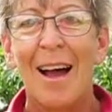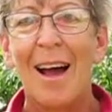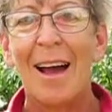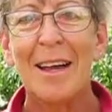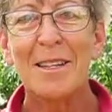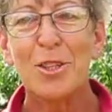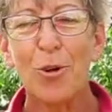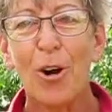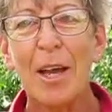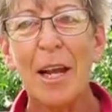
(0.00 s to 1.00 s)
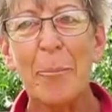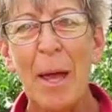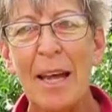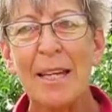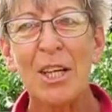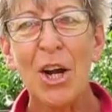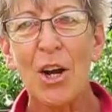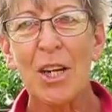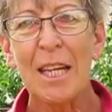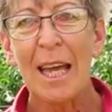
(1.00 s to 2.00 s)
Hi, it's Lori and I'm back in the
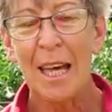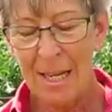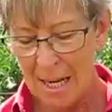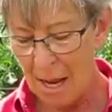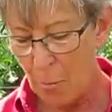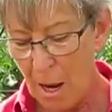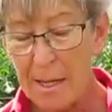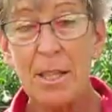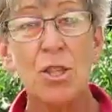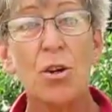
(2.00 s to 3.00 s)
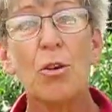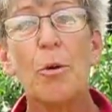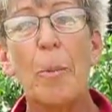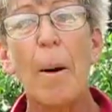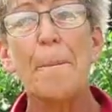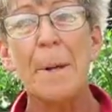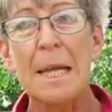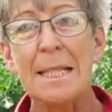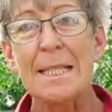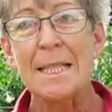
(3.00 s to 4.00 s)
garden again, and I wanted to show you about
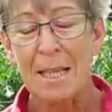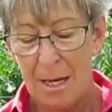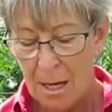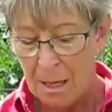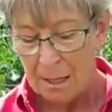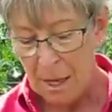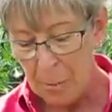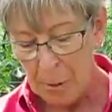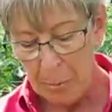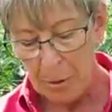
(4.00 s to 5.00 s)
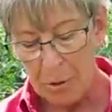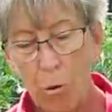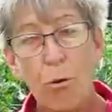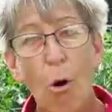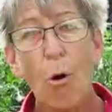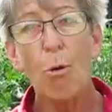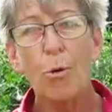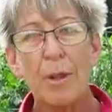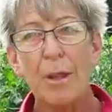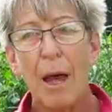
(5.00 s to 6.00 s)
beets. A lot of people don't know
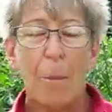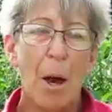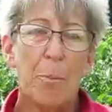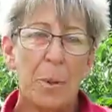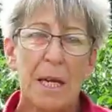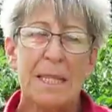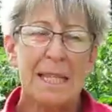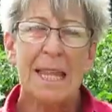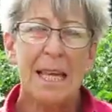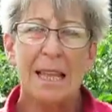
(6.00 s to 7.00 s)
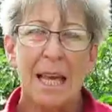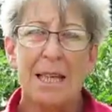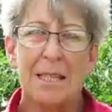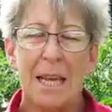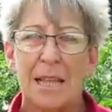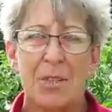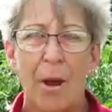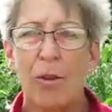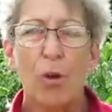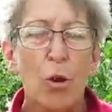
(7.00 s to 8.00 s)
about beets. They think they taste
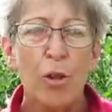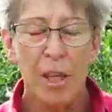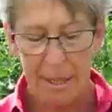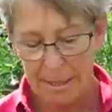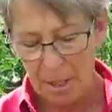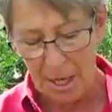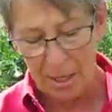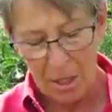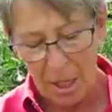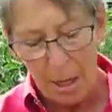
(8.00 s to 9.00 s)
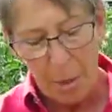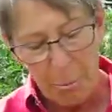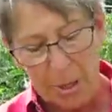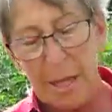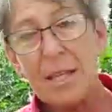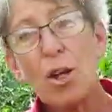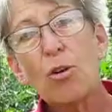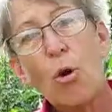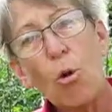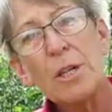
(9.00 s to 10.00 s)
rather earthy and such, but these are
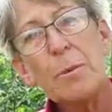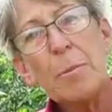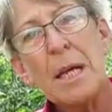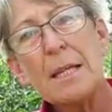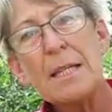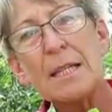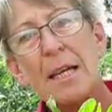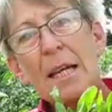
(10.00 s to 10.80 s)
golden beets